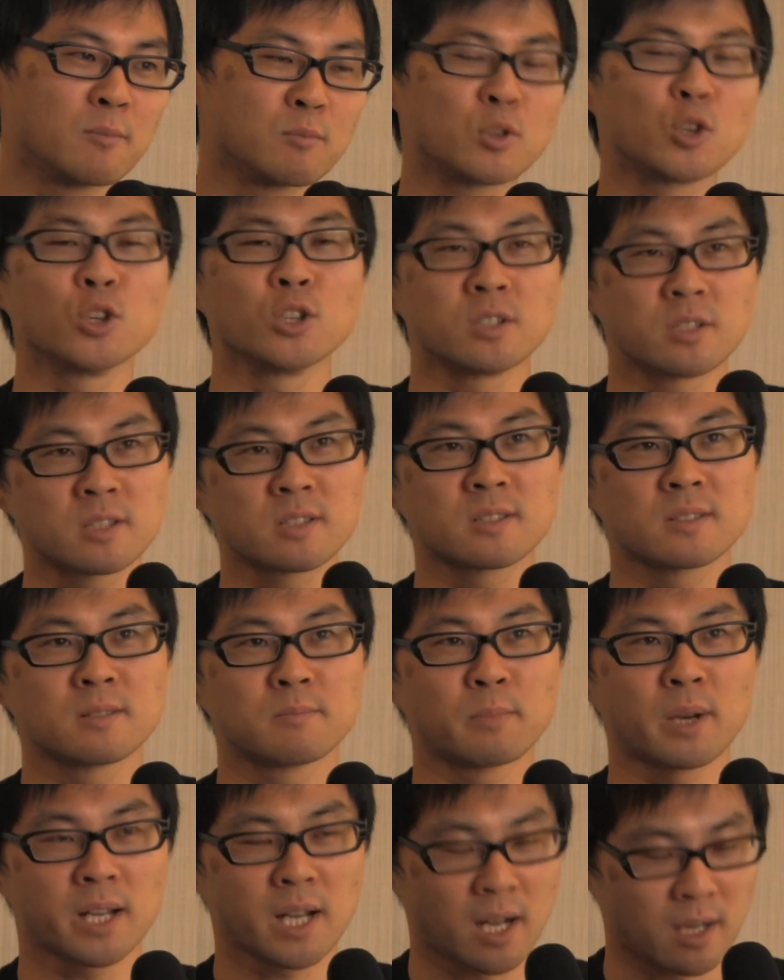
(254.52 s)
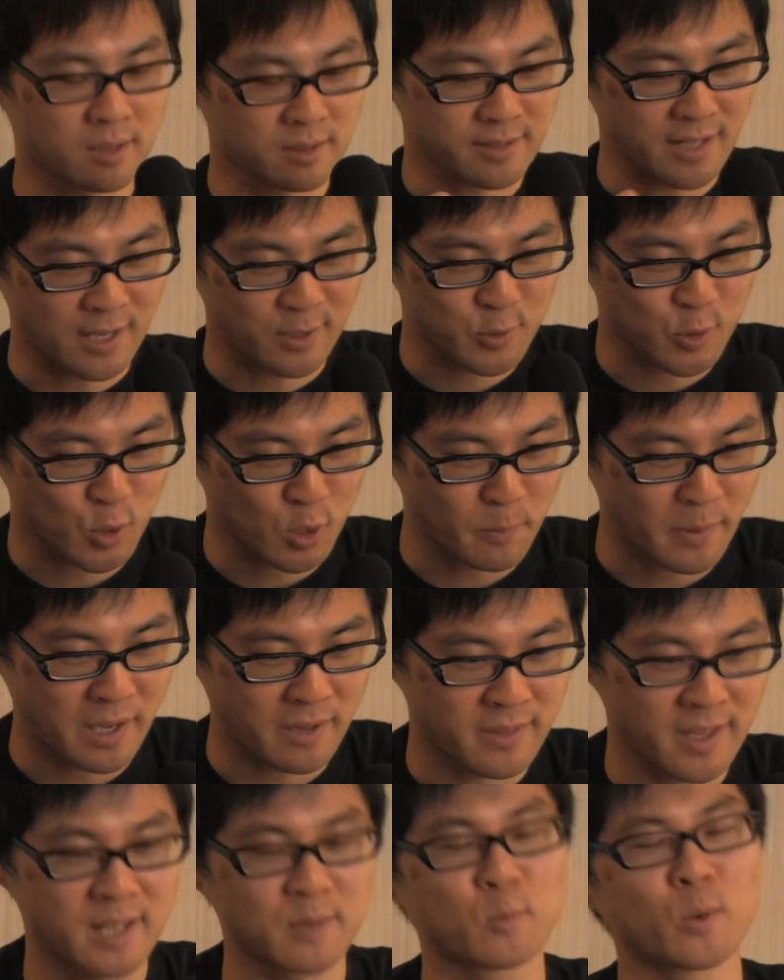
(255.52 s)
goods, but I'll talk
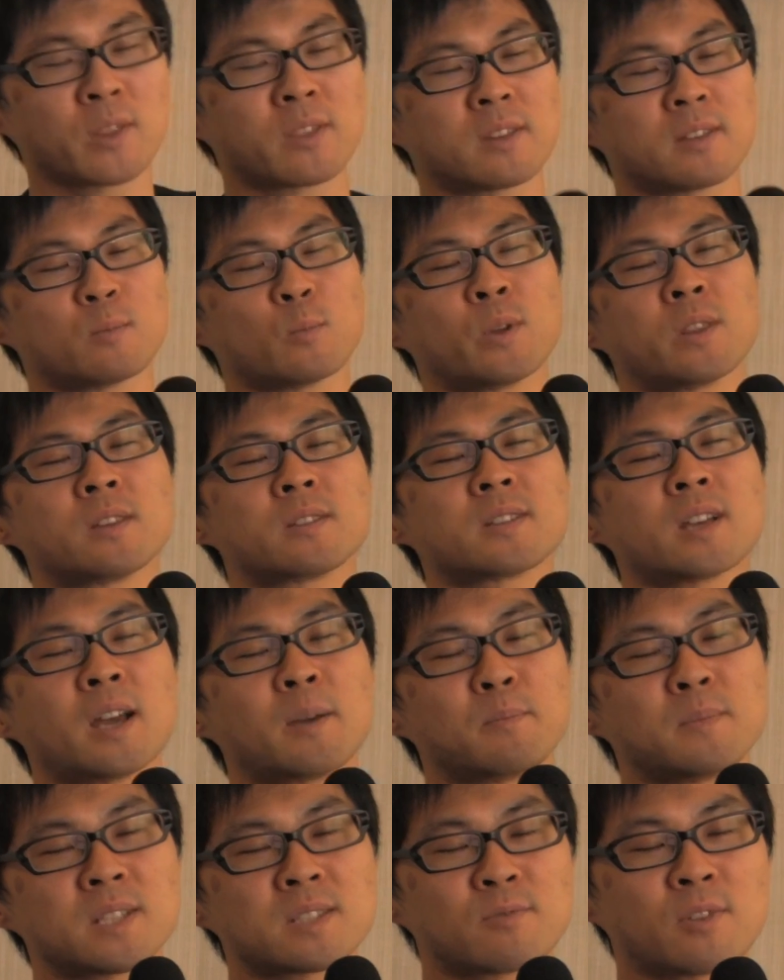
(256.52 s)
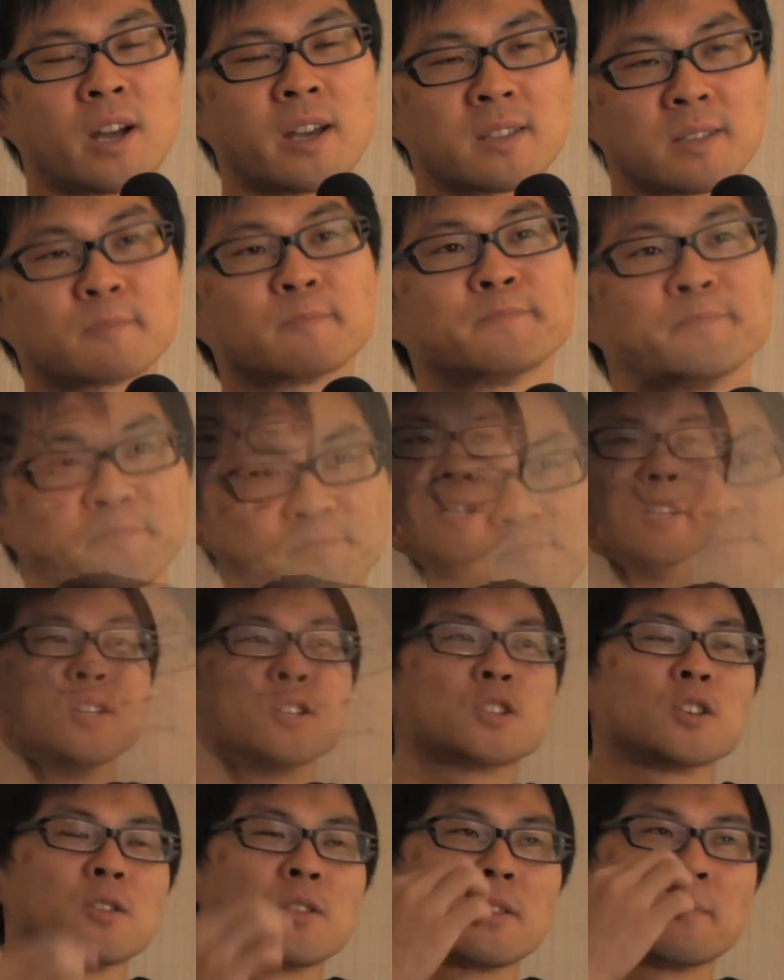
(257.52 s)
about that when the time is right.
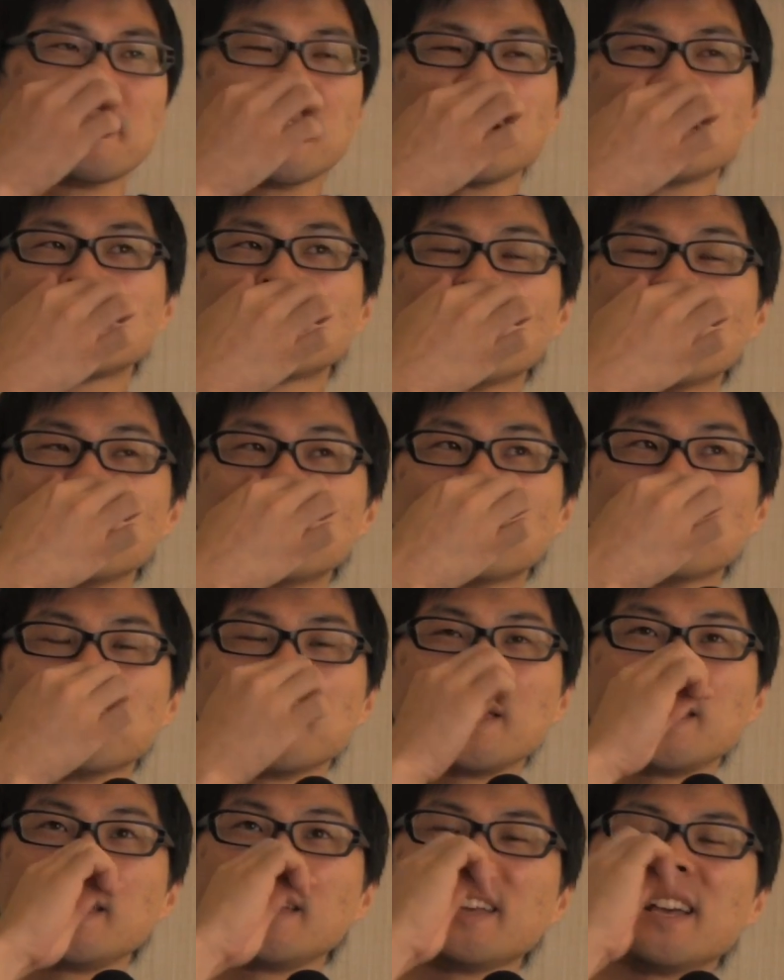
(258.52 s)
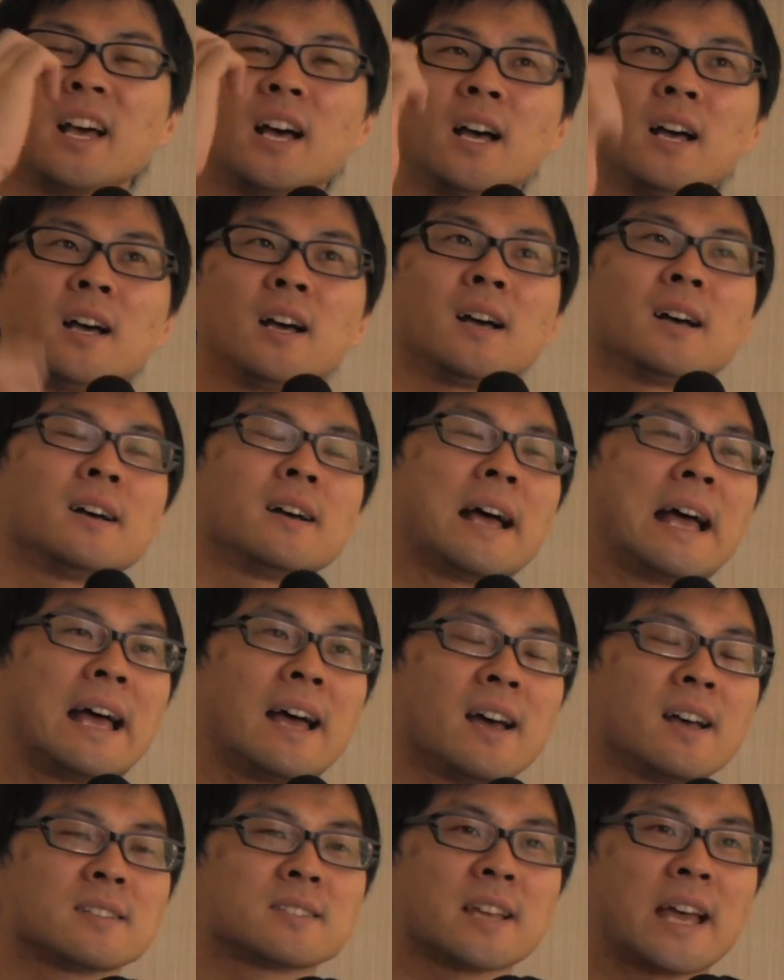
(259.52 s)
So the main goal for me
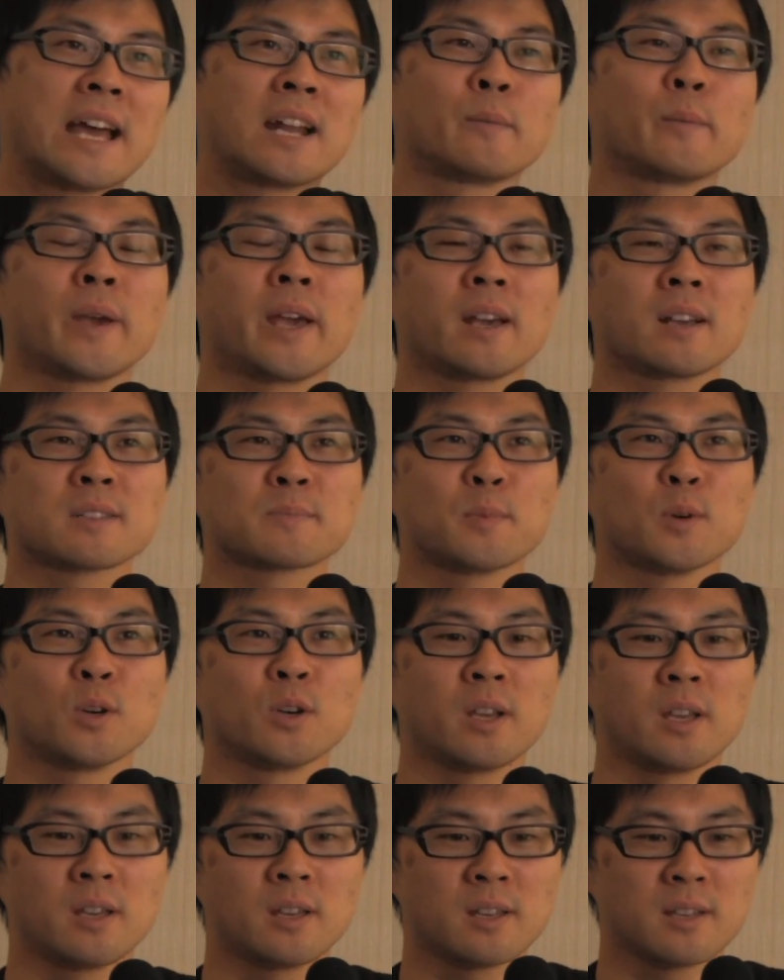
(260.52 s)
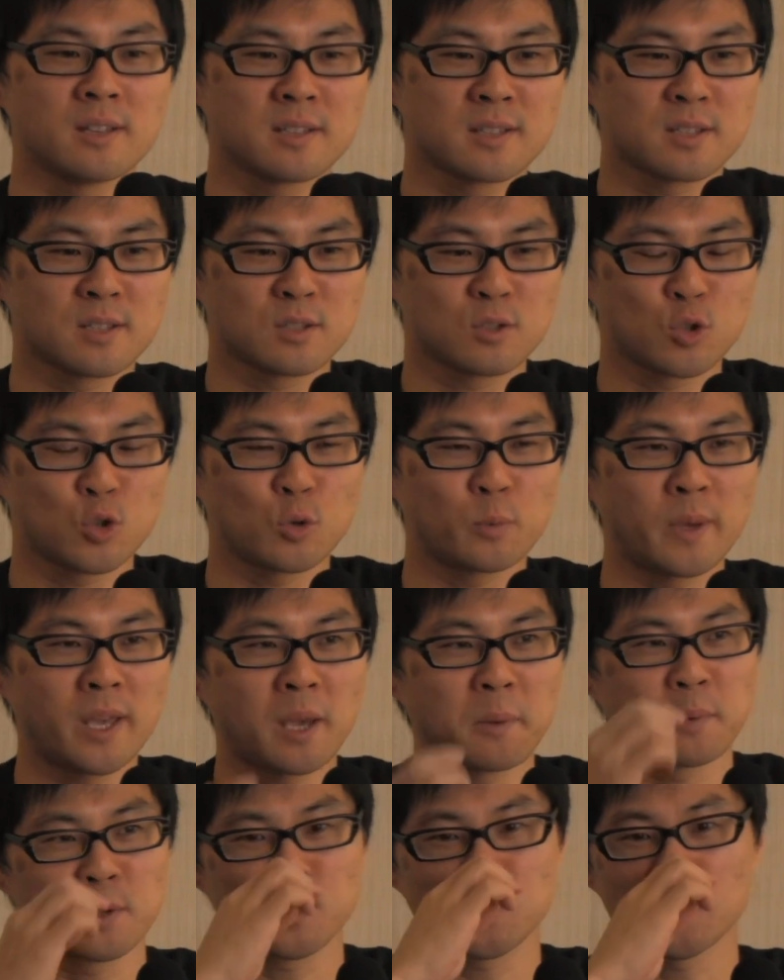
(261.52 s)
at AnimeExpo is to be
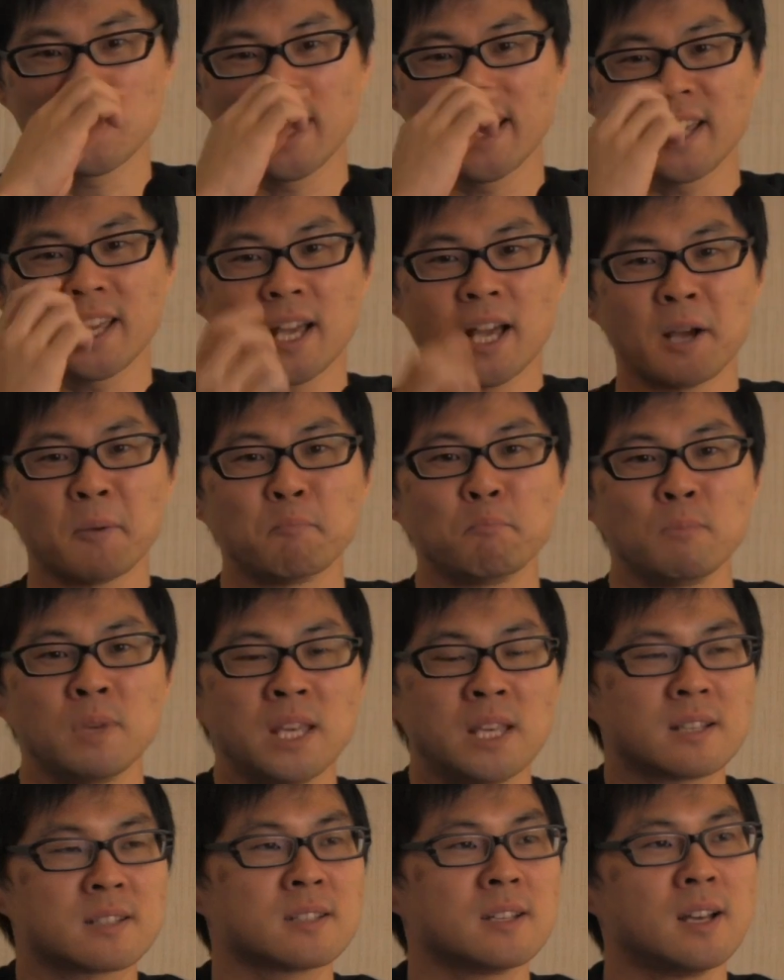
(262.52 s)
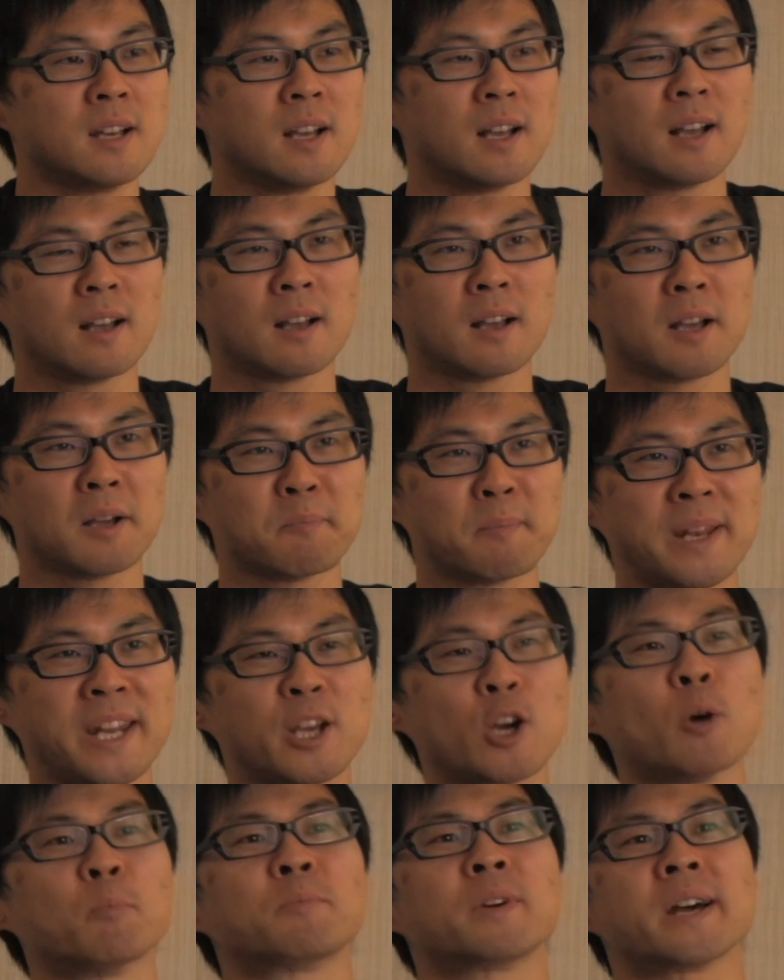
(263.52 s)
able to meet many
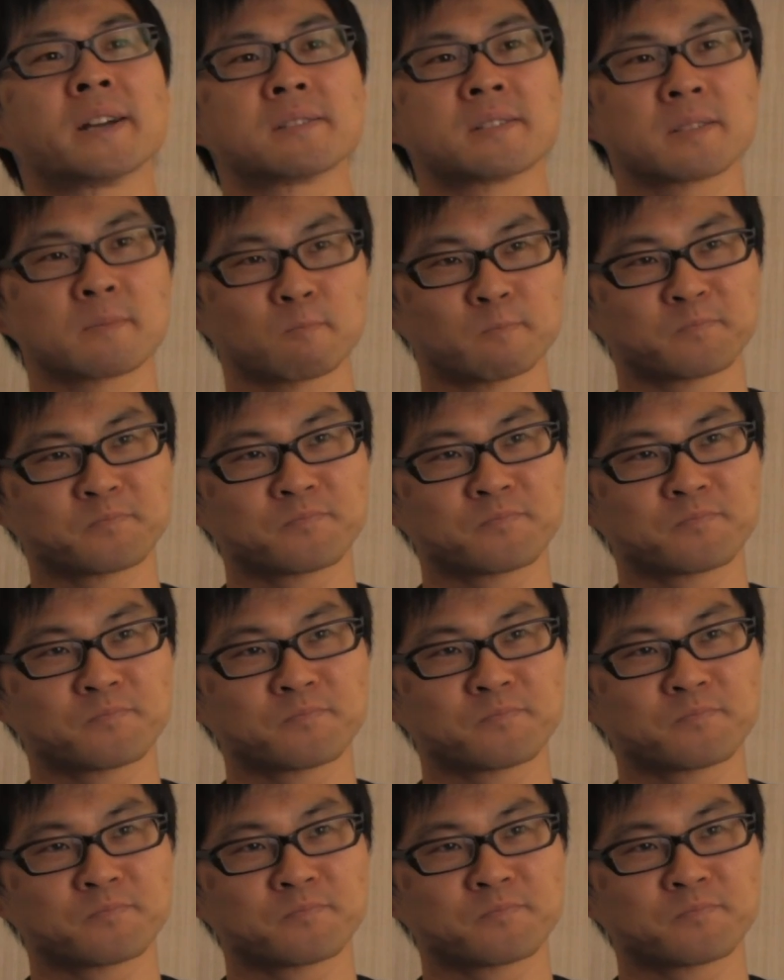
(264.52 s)
comrades.